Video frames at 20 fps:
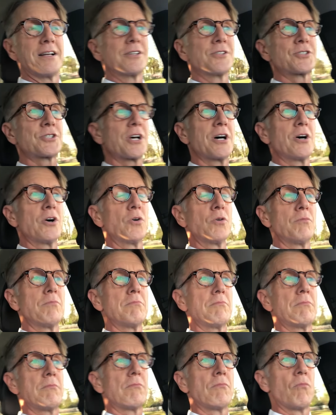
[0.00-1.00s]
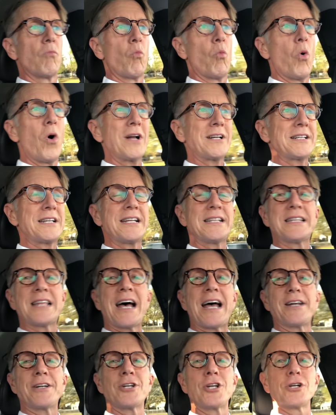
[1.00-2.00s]
So what did
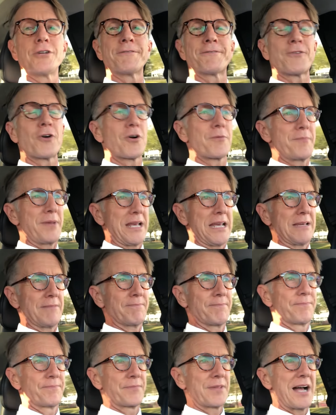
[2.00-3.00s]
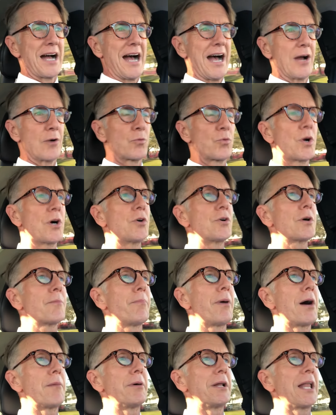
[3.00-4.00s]
that do for me? I rode a
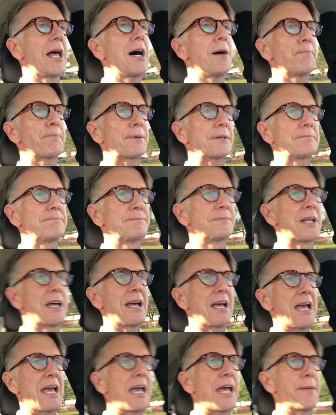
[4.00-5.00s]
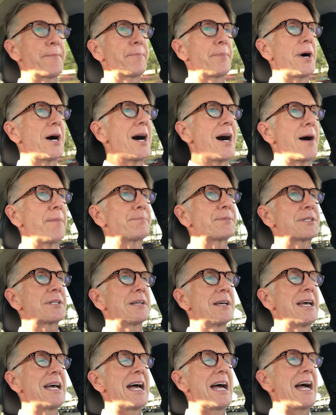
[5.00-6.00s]
bubble up, it popped,
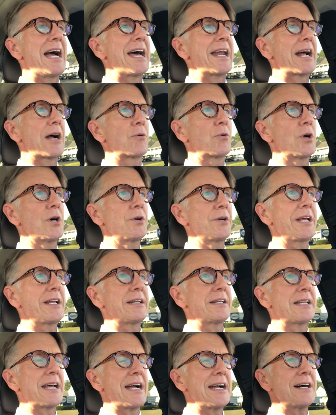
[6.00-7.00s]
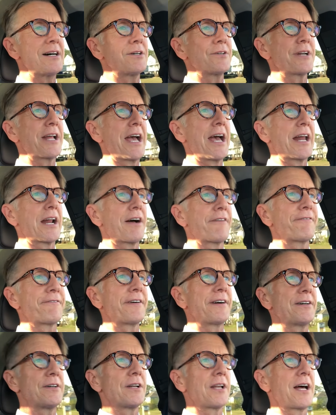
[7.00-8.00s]
and I rode it down, and I
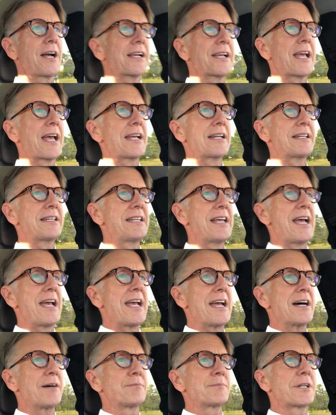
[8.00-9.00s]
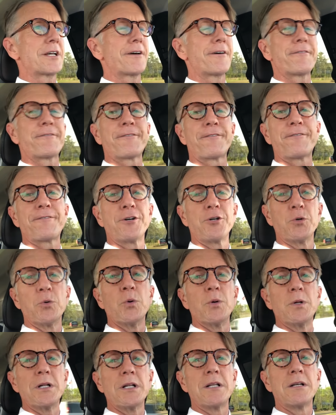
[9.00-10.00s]
felt like a damned
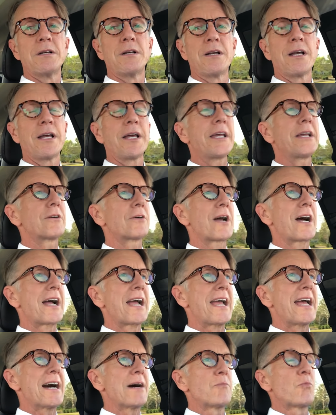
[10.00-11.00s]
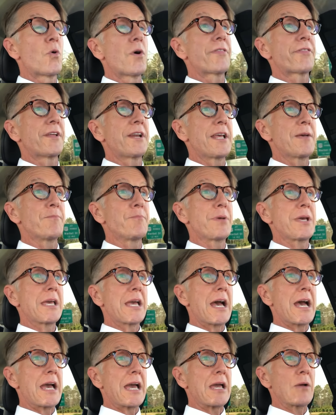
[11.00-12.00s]
fool. Here I am with an
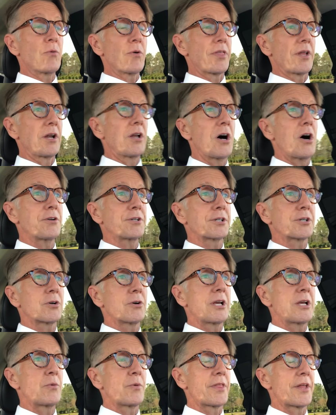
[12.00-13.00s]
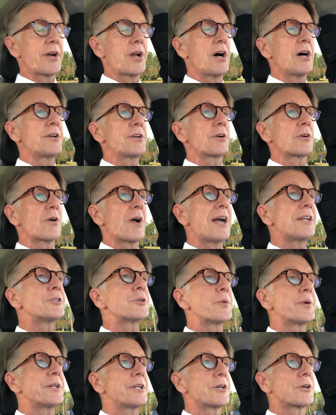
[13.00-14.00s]
MBA, with a law degree, with an
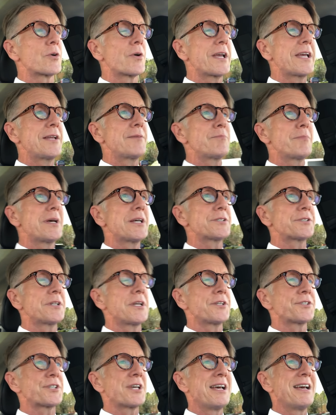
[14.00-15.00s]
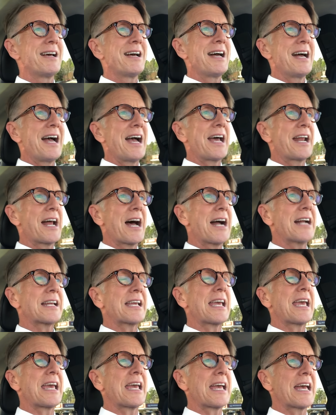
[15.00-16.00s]
undergraduate degree in business, and I
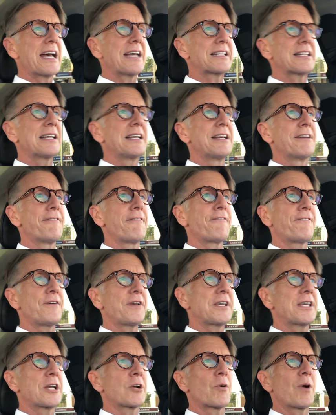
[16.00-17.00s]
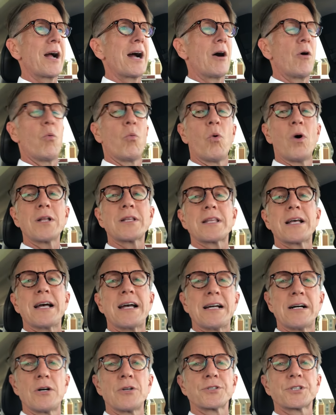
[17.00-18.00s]
can't figure out what the
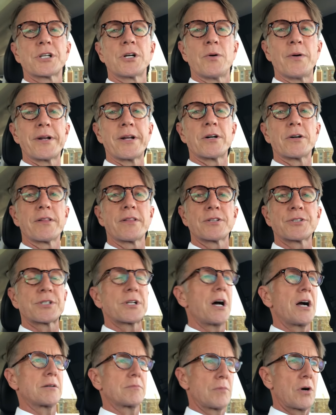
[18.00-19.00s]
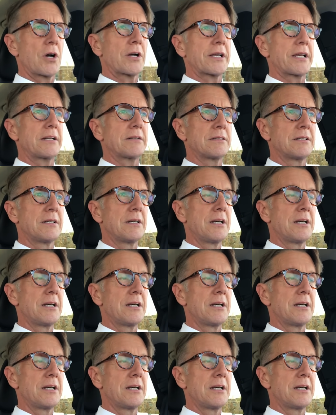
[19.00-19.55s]
hell's going on in the stock market.